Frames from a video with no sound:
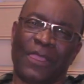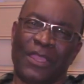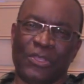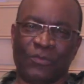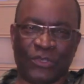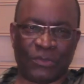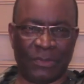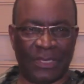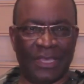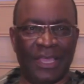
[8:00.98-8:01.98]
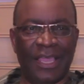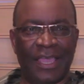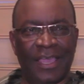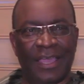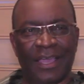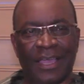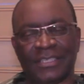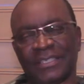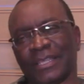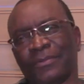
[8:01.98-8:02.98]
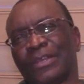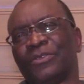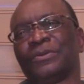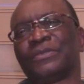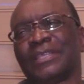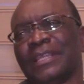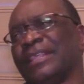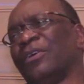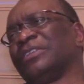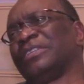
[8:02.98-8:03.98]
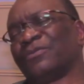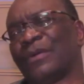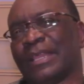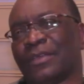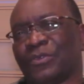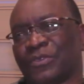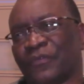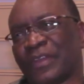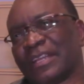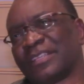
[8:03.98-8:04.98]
It was me." And she said, "Why did you say all this while I was a friend?"